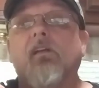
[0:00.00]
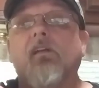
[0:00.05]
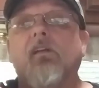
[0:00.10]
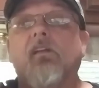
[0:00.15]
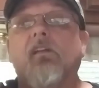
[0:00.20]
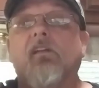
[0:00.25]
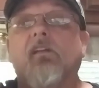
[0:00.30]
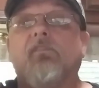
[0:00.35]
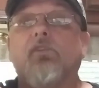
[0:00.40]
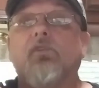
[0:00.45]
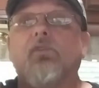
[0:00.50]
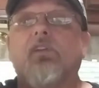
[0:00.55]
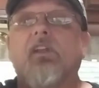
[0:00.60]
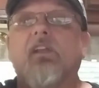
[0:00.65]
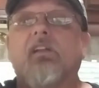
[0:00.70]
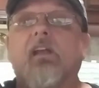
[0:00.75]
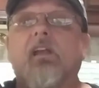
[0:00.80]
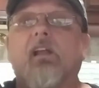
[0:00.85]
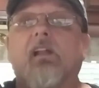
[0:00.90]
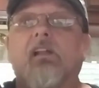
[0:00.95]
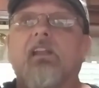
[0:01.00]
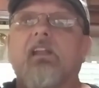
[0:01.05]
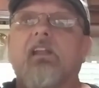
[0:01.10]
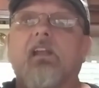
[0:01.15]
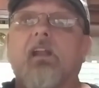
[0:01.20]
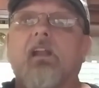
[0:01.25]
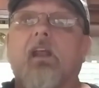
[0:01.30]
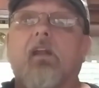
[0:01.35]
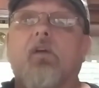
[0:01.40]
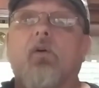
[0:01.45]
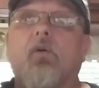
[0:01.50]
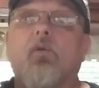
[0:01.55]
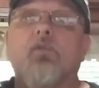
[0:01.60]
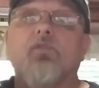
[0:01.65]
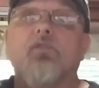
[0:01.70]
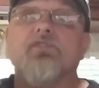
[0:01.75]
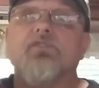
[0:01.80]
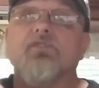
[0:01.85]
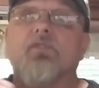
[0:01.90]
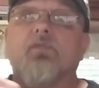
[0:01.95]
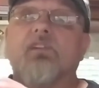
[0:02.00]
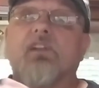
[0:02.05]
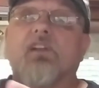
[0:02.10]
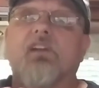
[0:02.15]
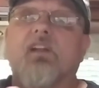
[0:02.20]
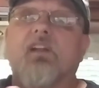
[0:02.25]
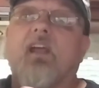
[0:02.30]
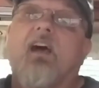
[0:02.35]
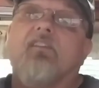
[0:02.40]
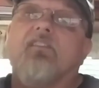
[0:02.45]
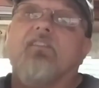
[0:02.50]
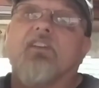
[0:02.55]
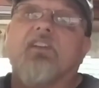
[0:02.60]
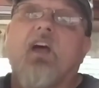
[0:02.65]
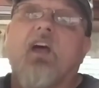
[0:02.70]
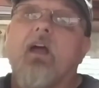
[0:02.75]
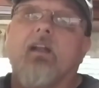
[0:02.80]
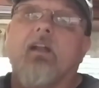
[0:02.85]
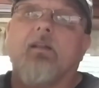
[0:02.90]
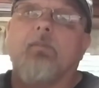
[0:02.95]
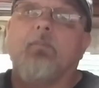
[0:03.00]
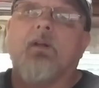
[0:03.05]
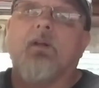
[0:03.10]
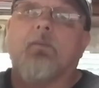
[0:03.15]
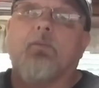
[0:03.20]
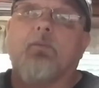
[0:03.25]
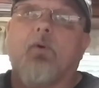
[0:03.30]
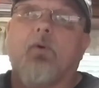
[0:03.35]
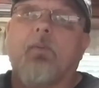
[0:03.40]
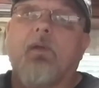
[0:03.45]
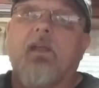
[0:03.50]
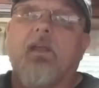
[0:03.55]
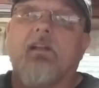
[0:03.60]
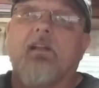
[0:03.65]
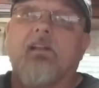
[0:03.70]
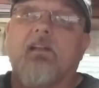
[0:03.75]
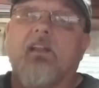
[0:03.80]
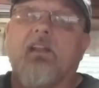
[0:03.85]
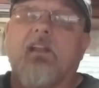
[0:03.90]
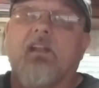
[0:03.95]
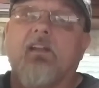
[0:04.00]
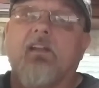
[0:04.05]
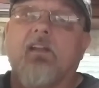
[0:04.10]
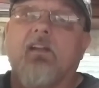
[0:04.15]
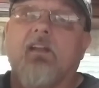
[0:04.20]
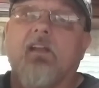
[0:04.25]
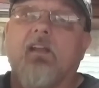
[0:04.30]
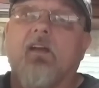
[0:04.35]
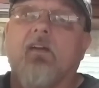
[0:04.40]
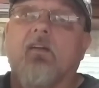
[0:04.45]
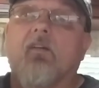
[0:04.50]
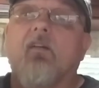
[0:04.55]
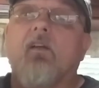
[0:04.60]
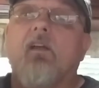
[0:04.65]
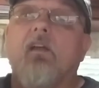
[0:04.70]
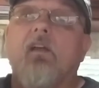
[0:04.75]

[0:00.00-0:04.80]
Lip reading: if you did get a leak in that hose, you're only going to have a tiny bit of propane leak into the air,